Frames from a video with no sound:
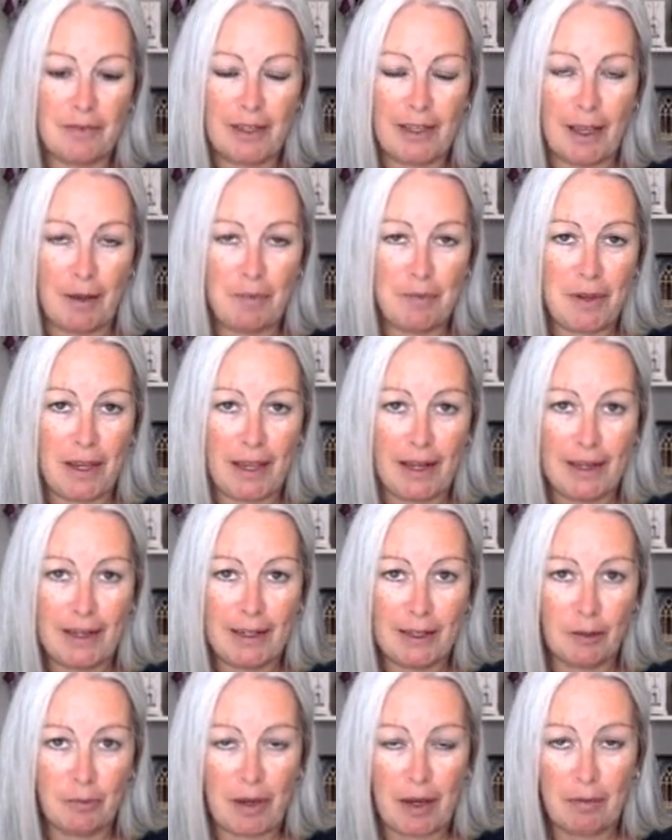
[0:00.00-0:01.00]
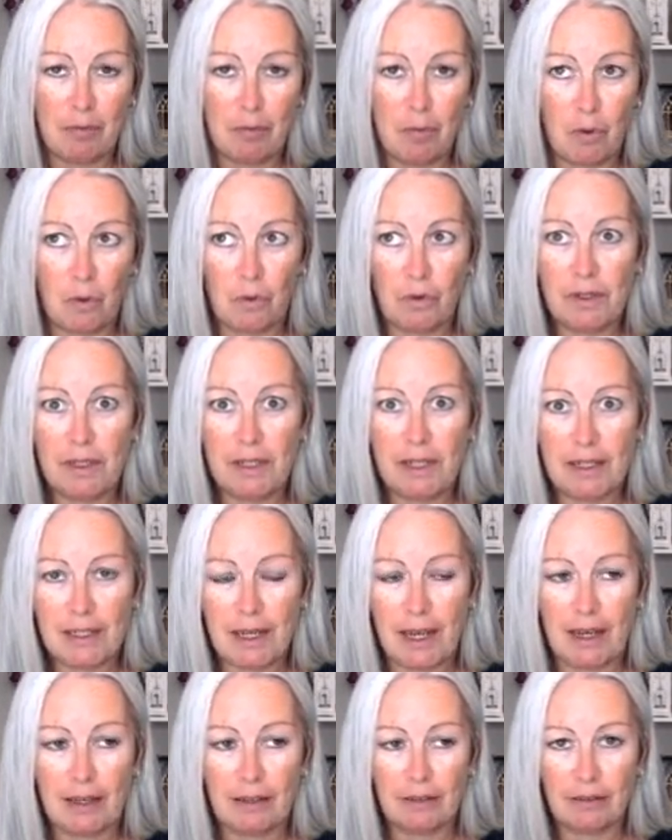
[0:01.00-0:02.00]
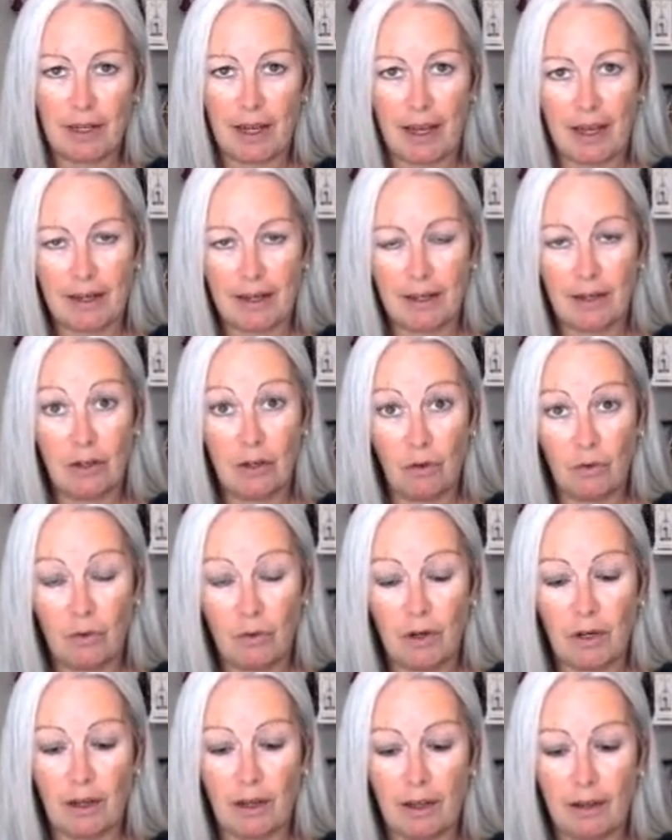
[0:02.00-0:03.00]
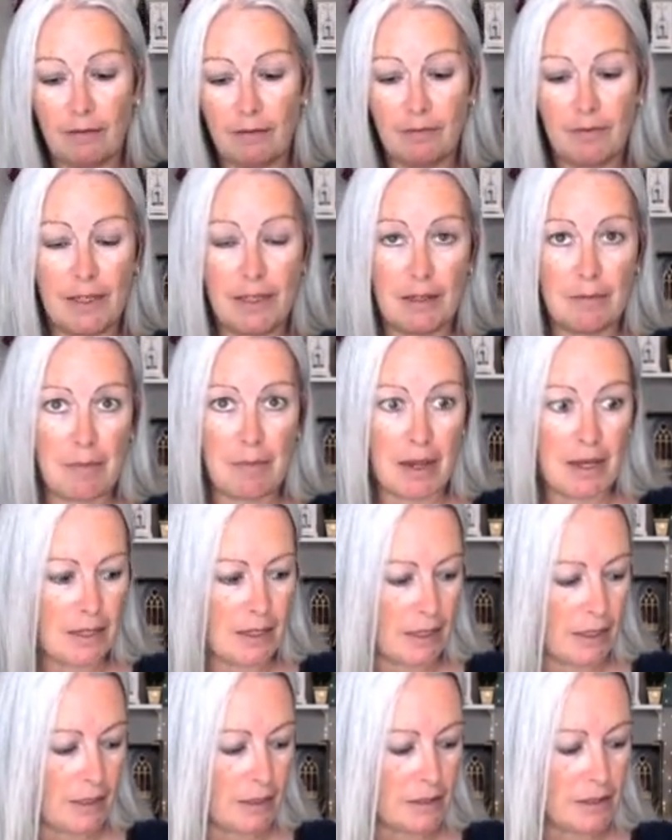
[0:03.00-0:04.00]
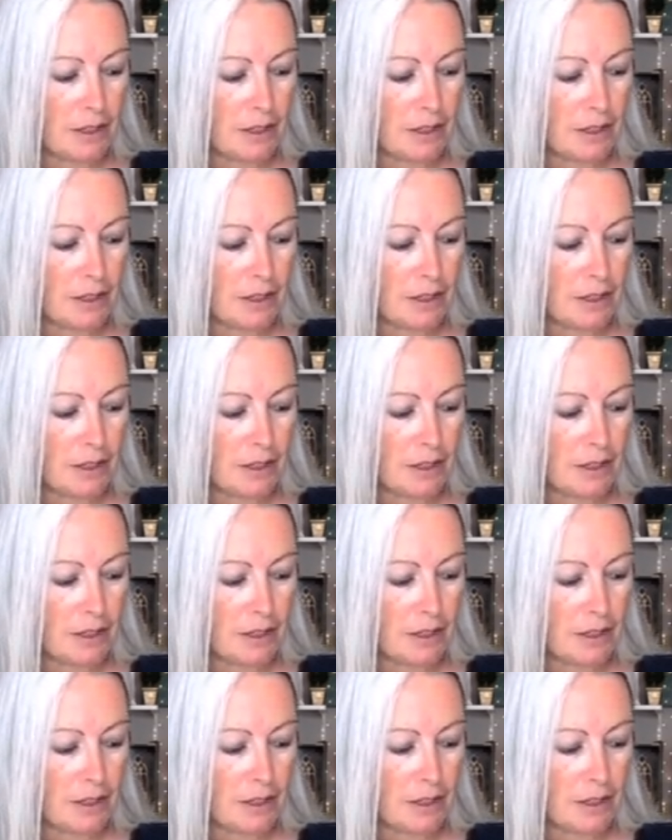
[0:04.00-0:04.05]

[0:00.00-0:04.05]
can be a little bit more detailed and longer in the making.